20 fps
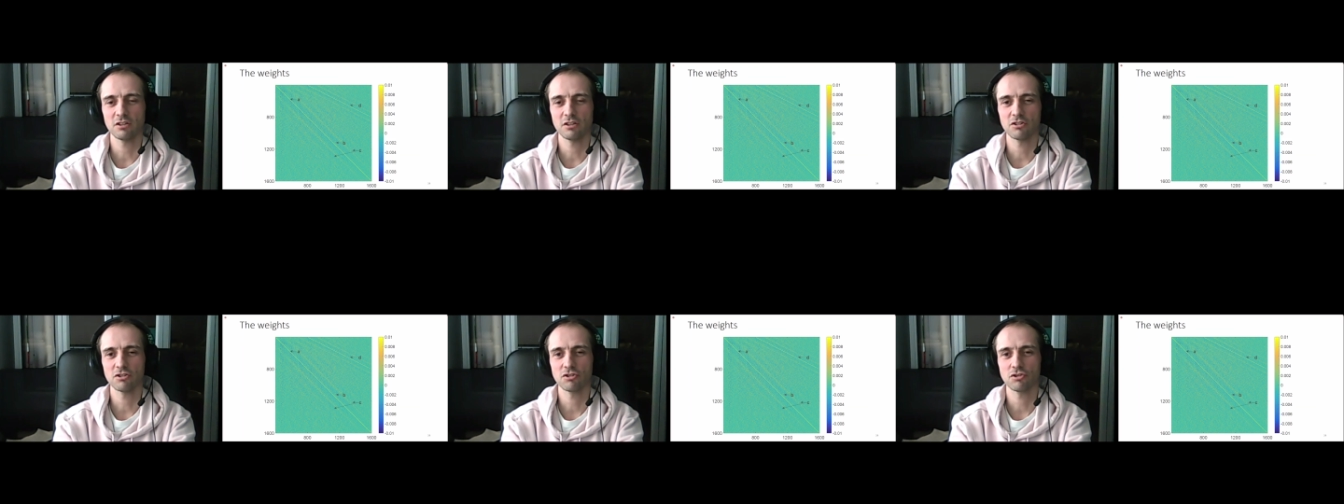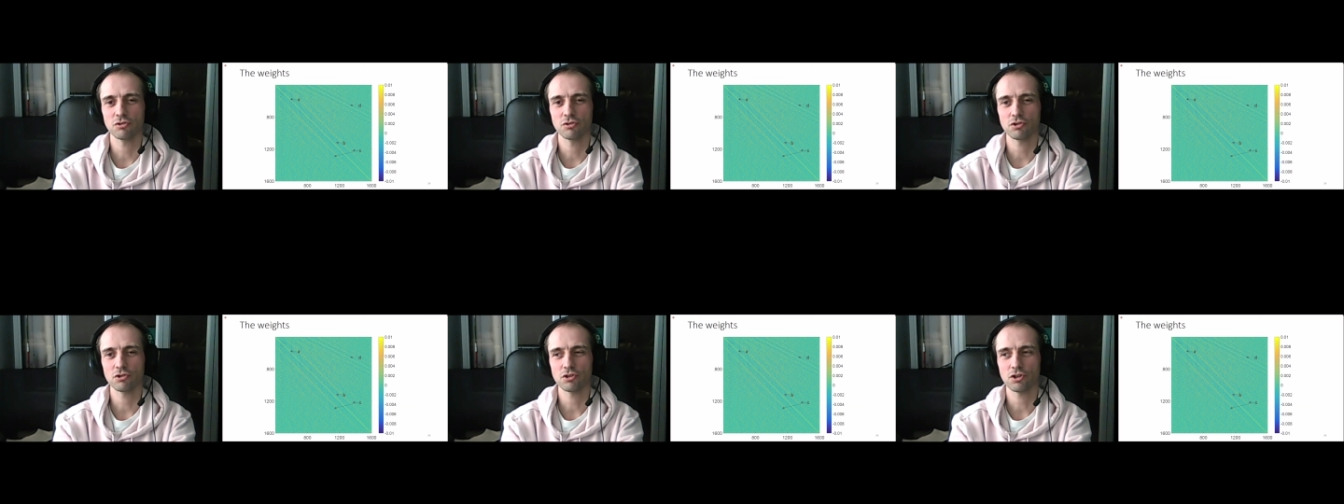
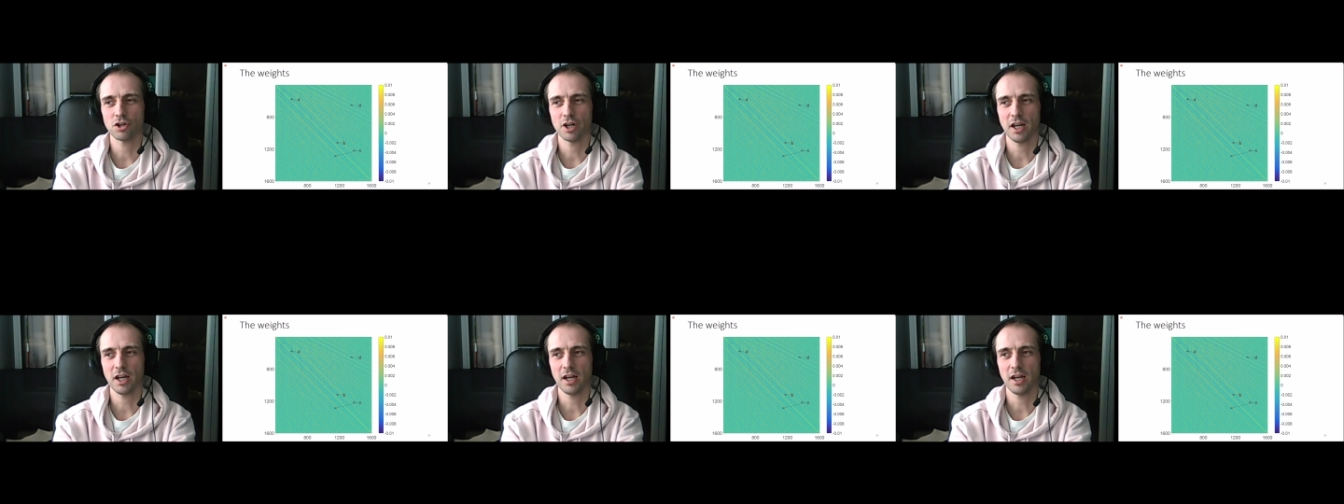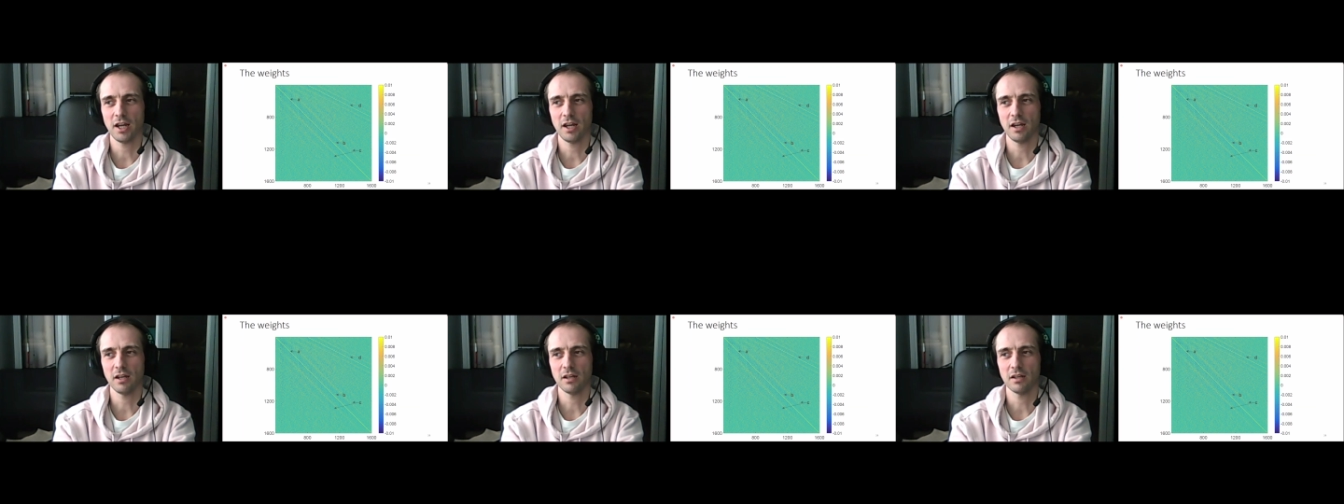to
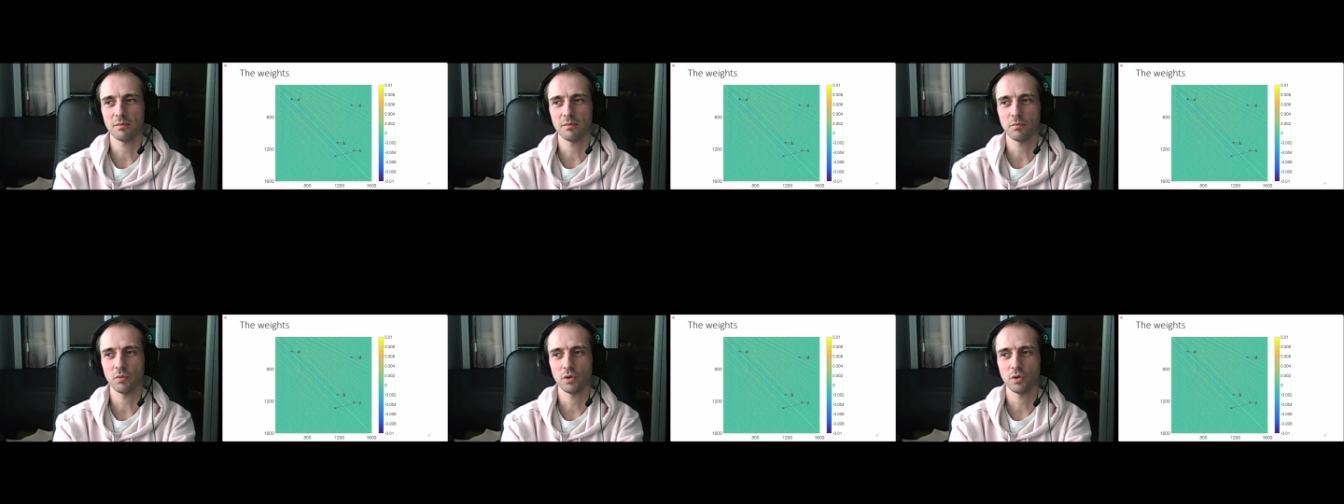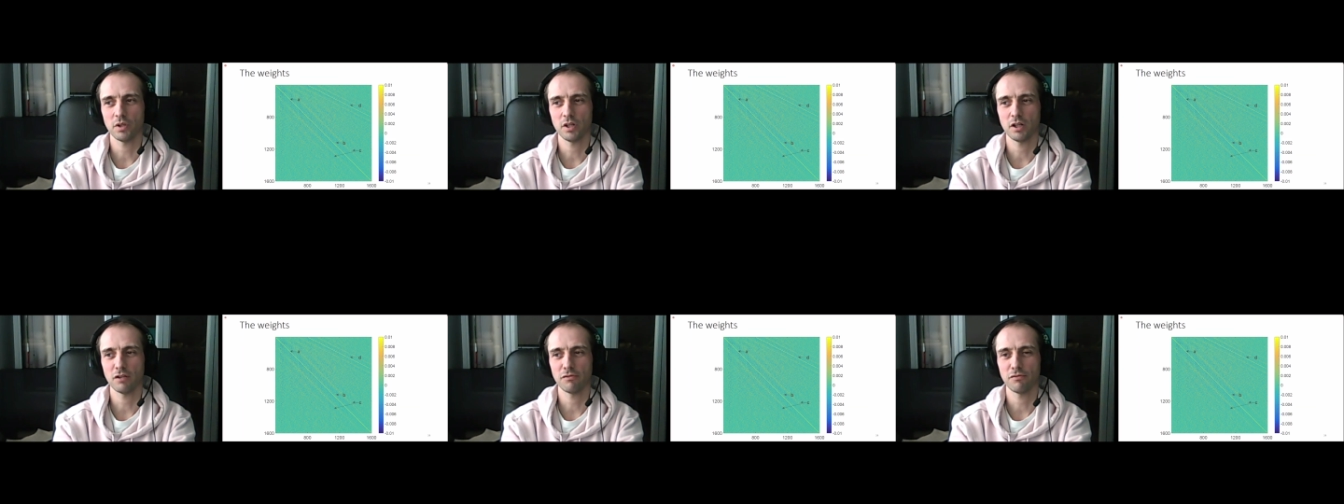train the
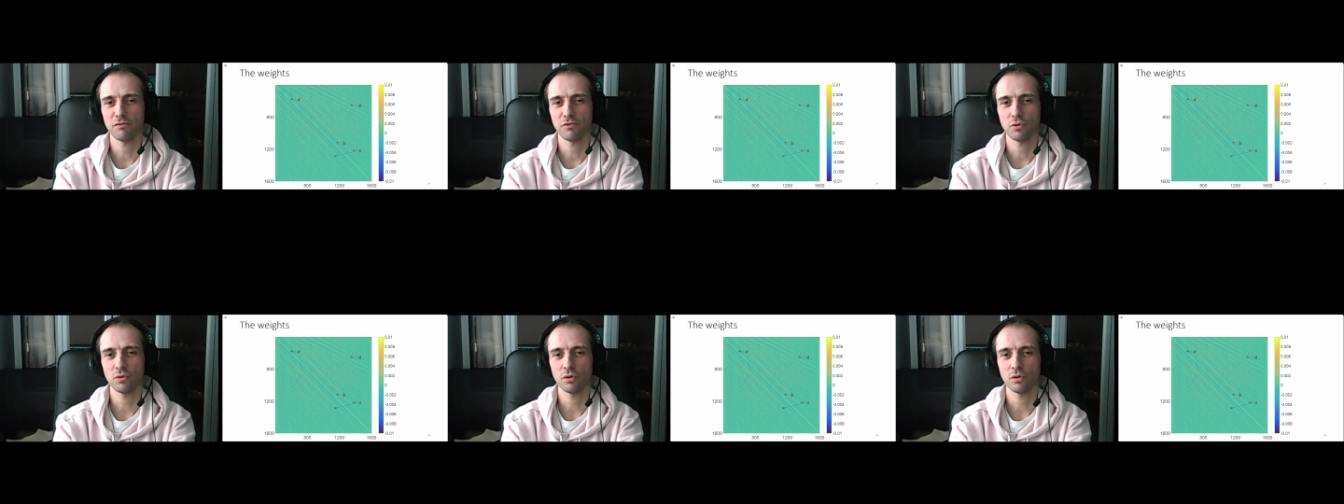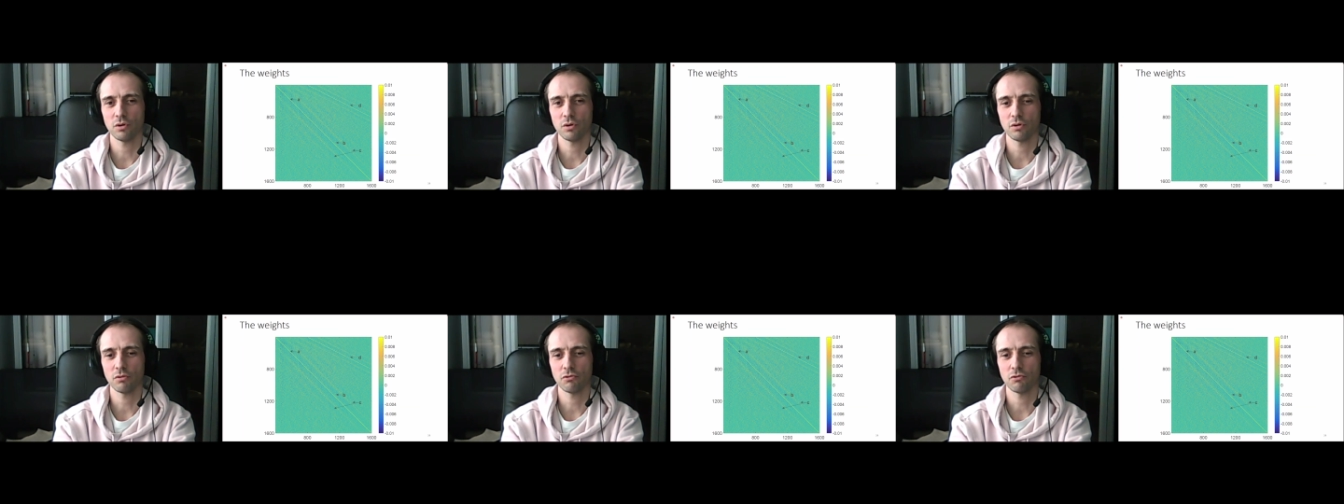model
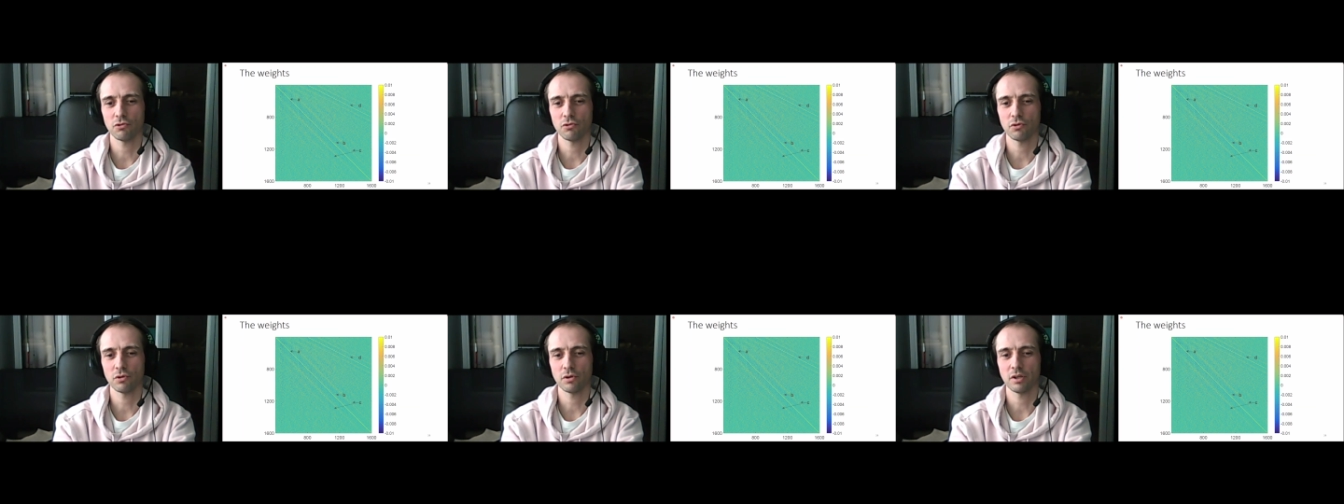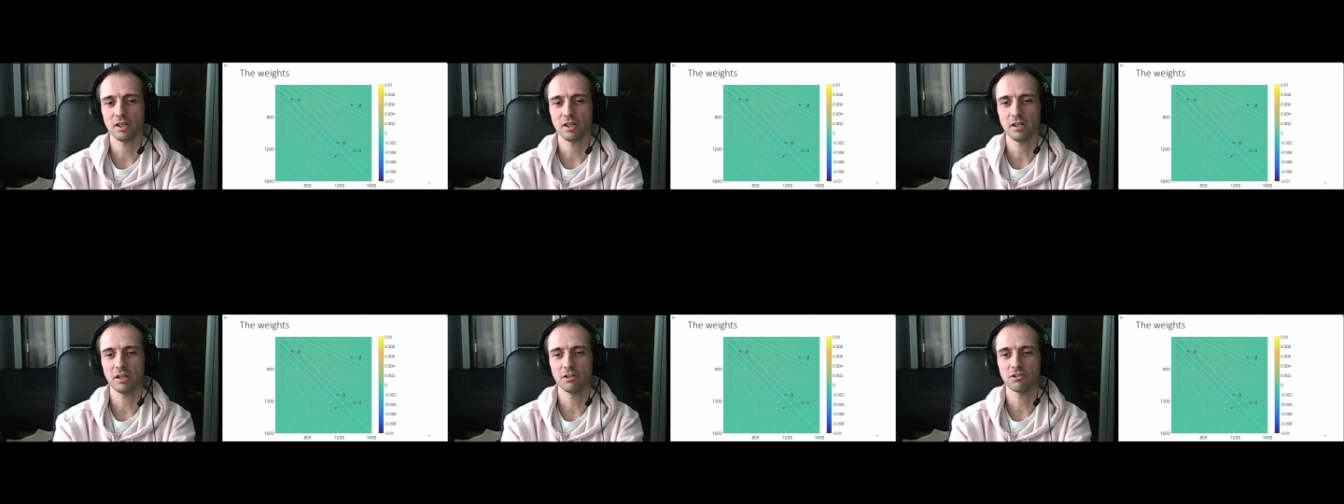for
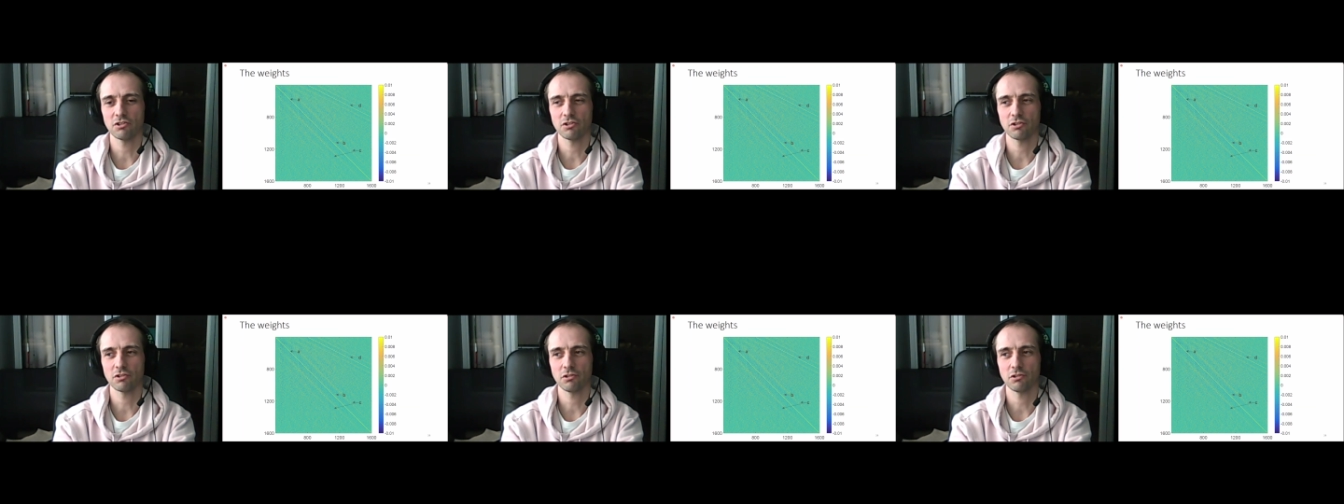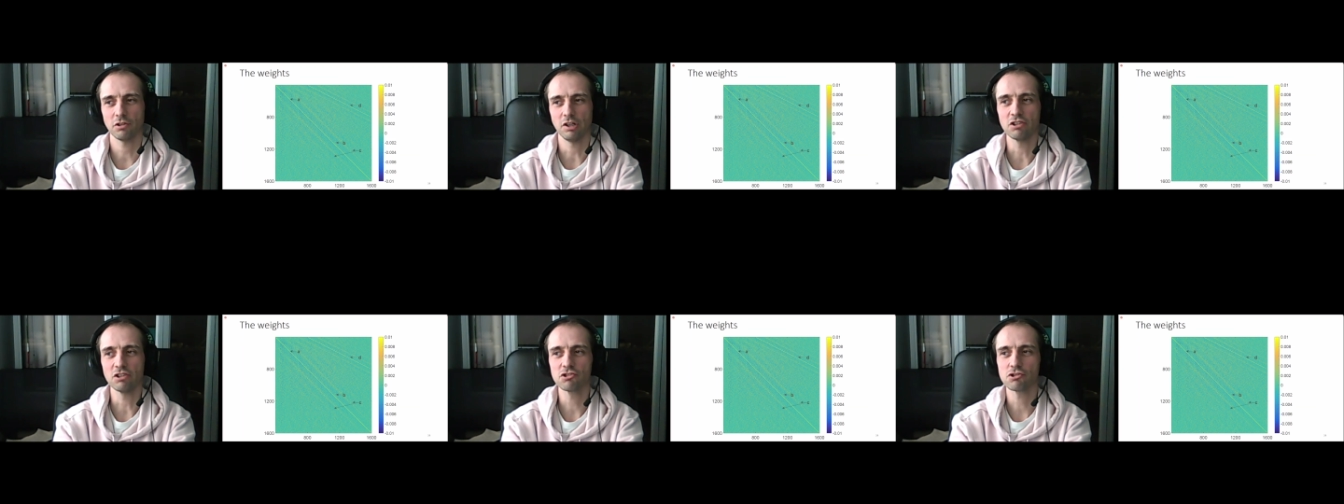
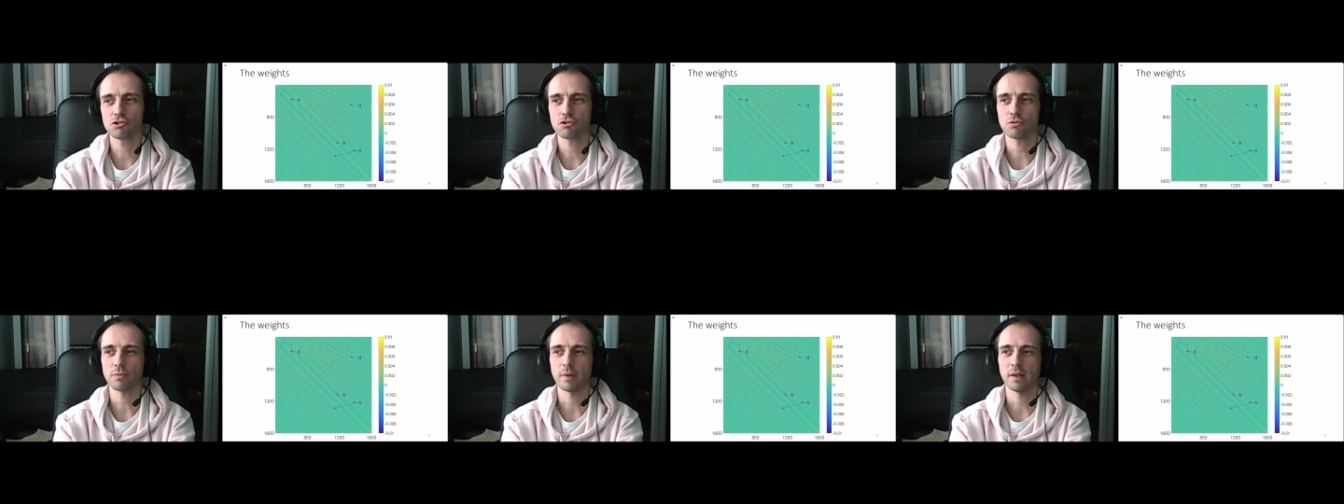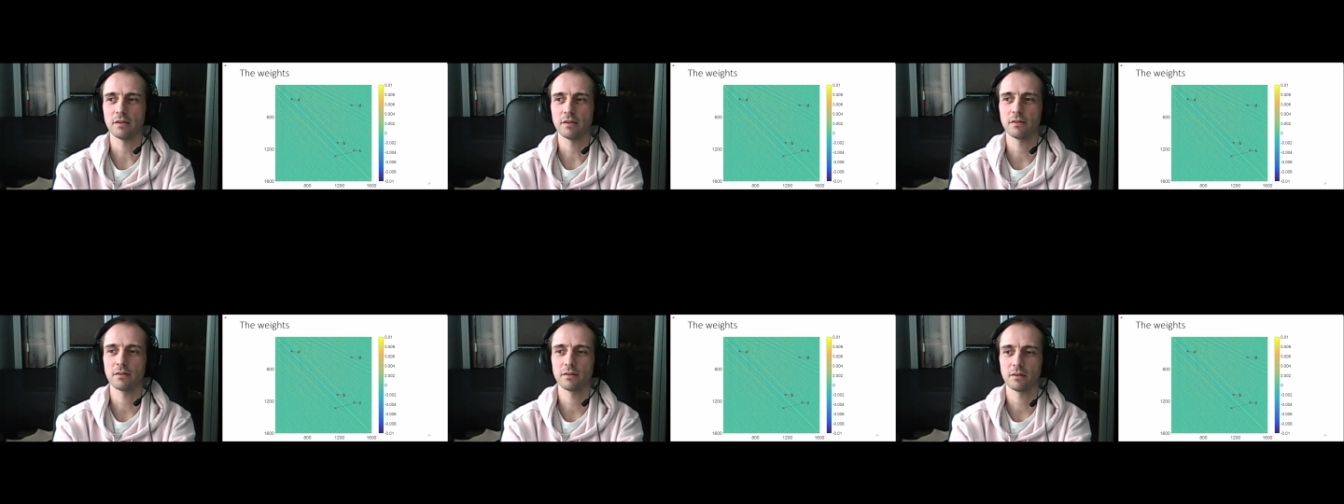each instrument,